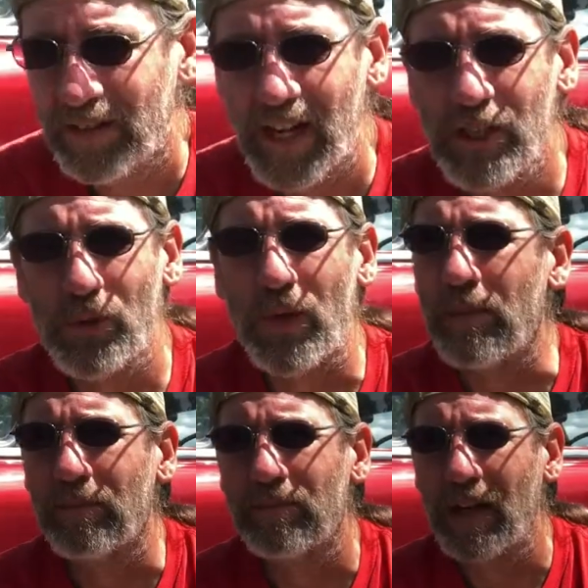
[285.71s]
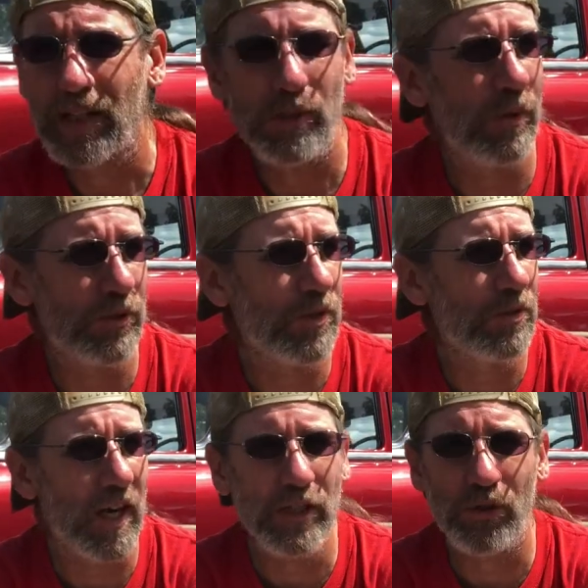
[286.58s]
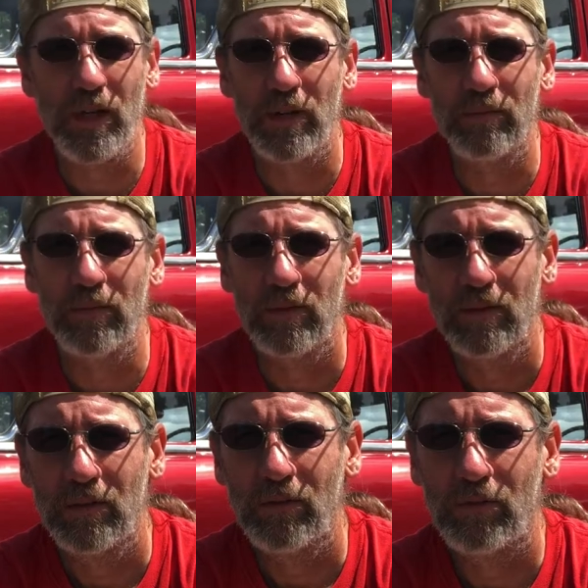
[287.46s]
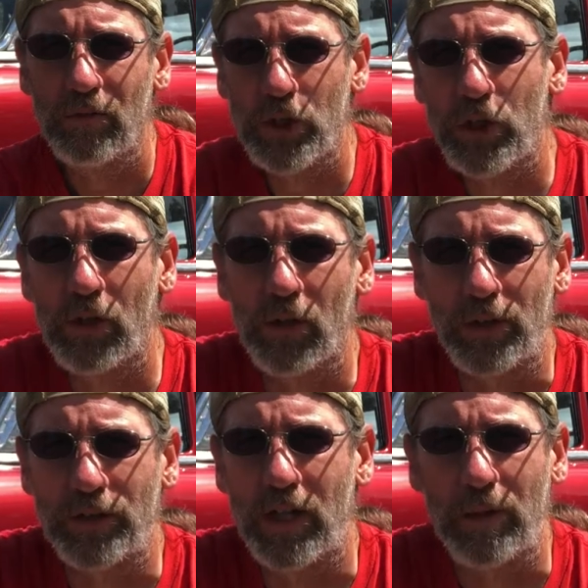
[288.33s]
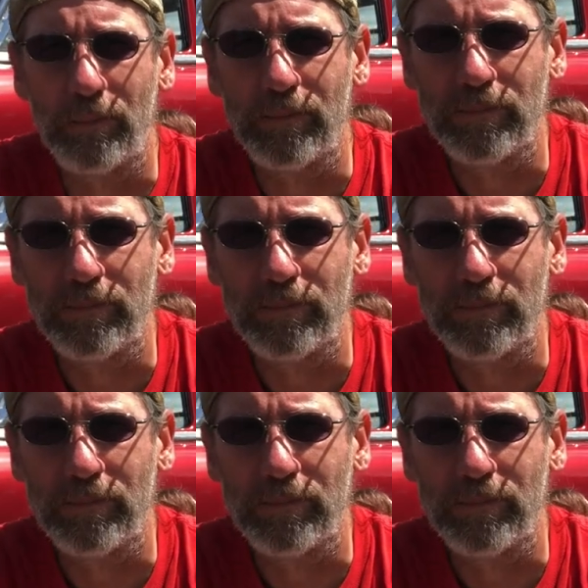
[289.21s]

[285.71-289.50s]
ice cream, as opposed to ice cream with sugar on top.